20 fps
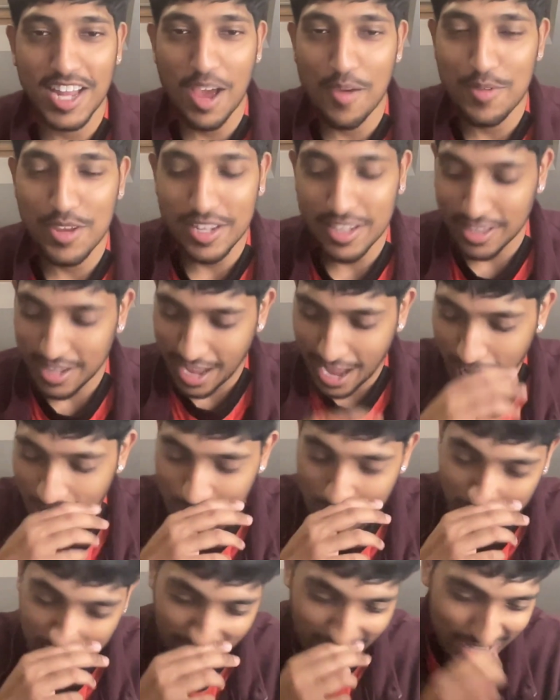I mean,
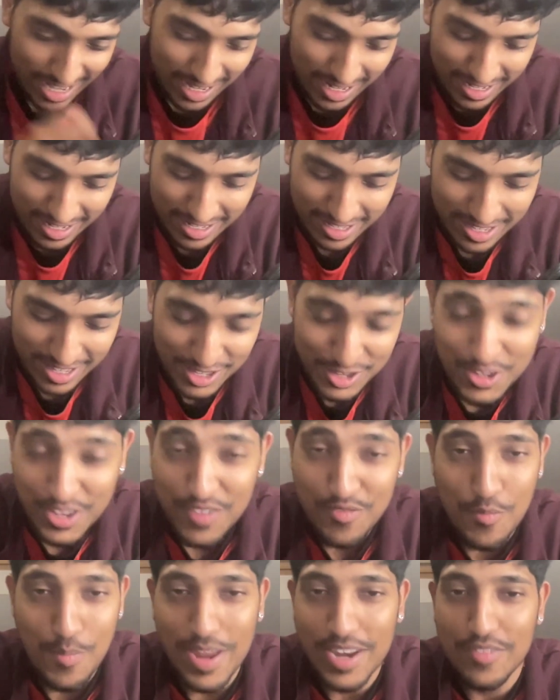how can you
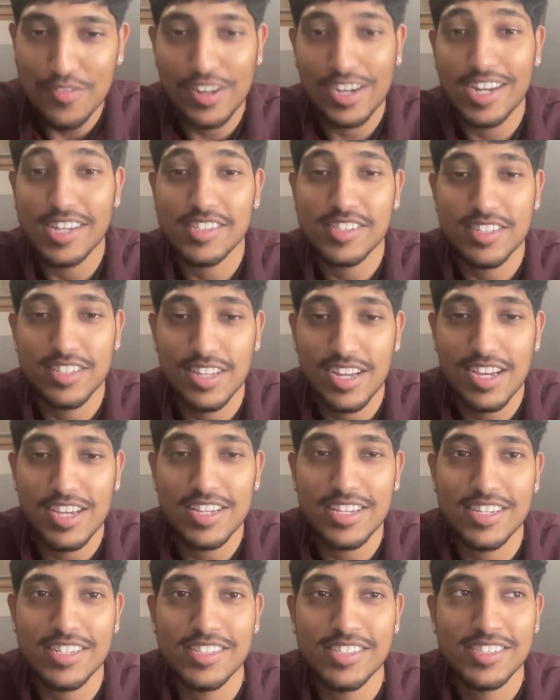give him anything less than that? It
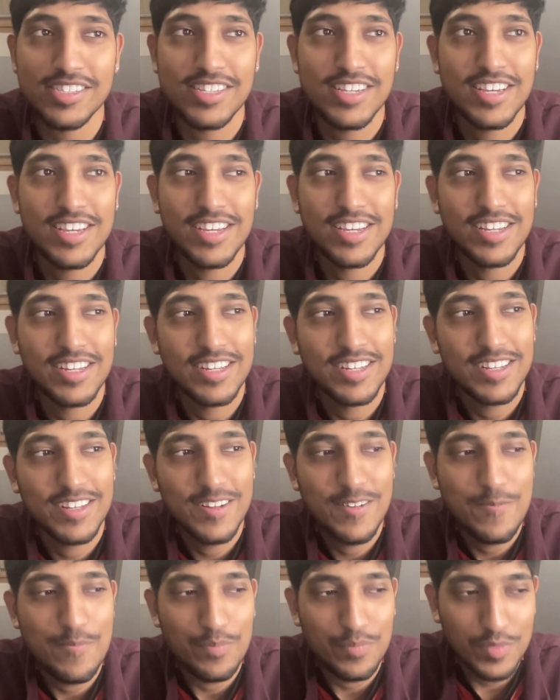is
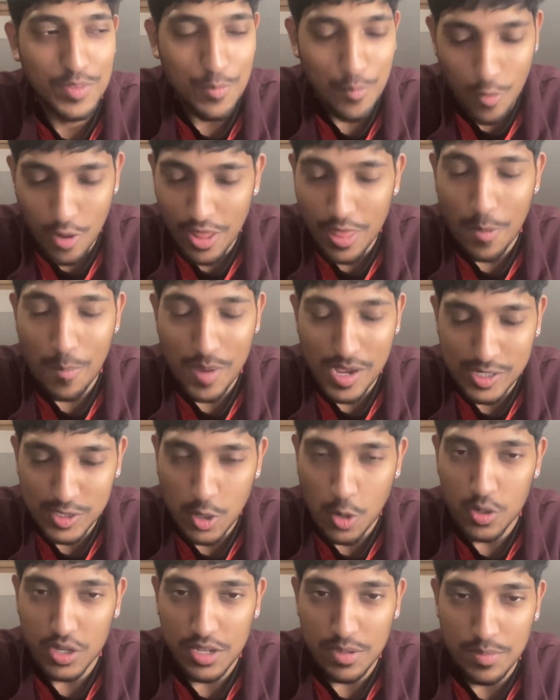one of the best
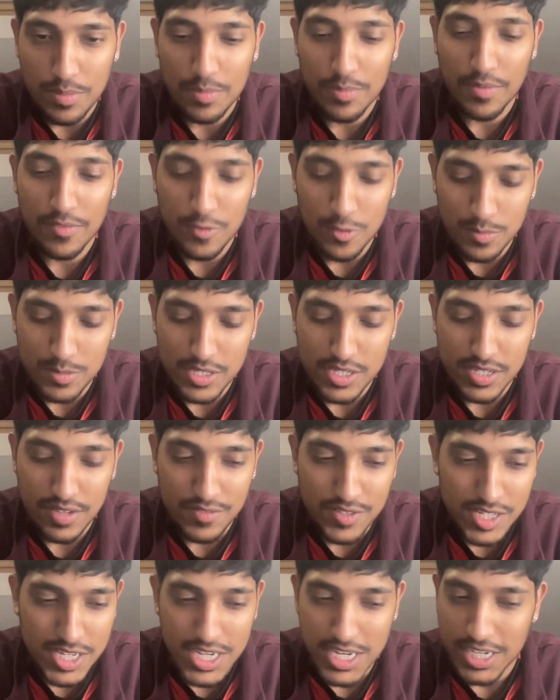goalkeeping performances I've
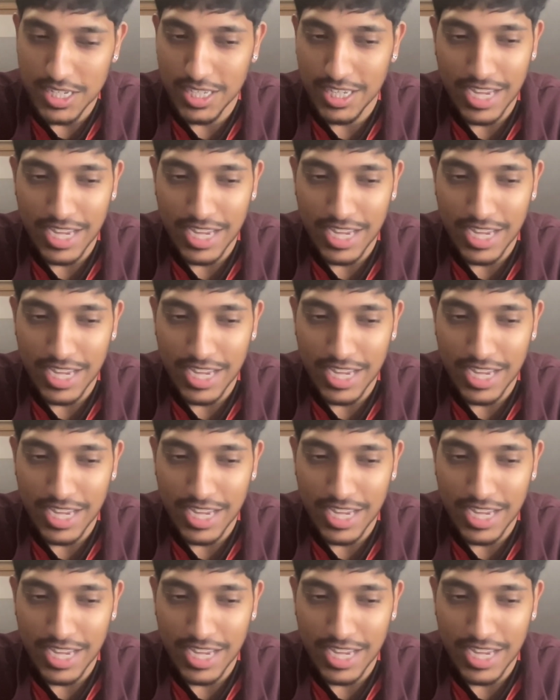seen.